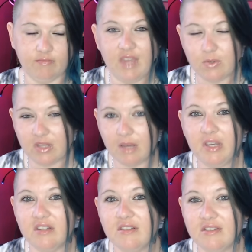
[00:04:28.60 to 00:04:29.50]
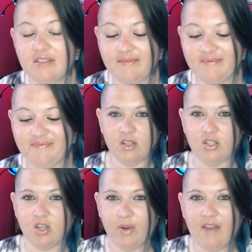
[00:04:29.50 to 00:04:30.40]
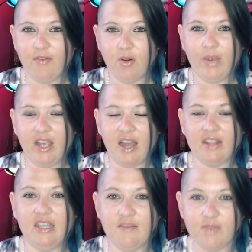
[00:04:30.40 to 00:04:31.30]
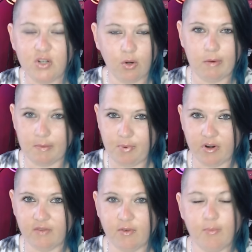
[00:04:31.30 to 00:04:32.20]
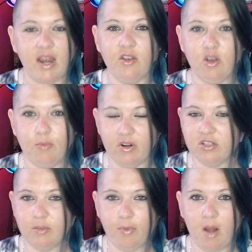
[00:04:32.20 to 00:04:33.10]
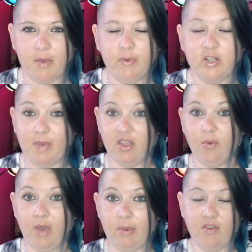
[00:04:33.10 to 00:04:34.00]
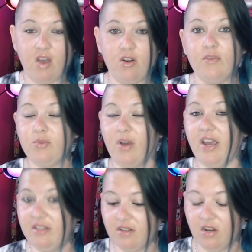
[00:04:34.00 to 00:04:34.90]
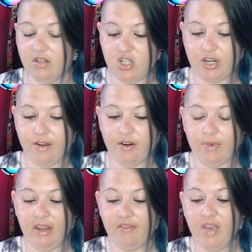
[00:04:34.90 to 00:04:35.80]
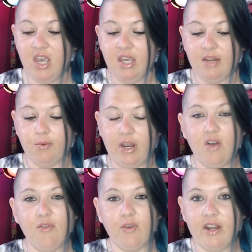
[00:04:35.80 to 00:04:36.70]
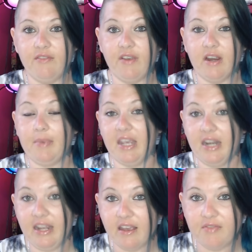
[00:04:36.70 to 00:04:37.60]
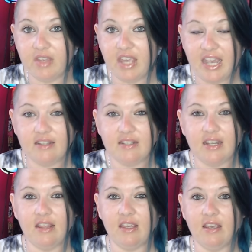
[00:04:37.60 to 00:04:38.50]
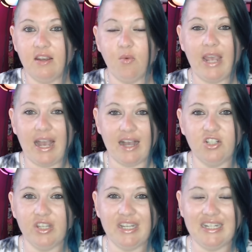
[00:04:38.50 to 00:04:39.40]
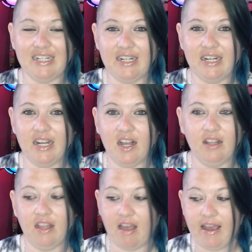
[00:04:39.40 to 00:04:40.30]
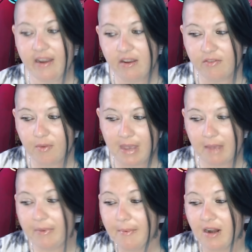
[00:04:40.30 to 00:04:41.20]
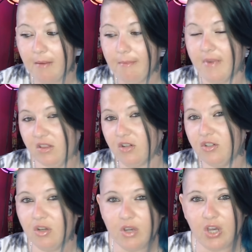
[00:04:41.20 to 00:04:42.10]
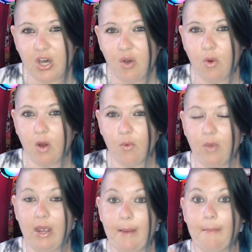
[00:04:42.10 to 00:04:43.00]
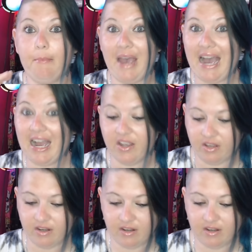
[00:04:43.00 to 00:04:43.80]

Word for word: That's what that means. So whenever we got the inventory report for Bryan Kohberger's apartment, which, by the way, we've gone over twice on this channel. We went over it in the very beginning of the case, and then we actually did a live maybe about a month or so ago where we went back.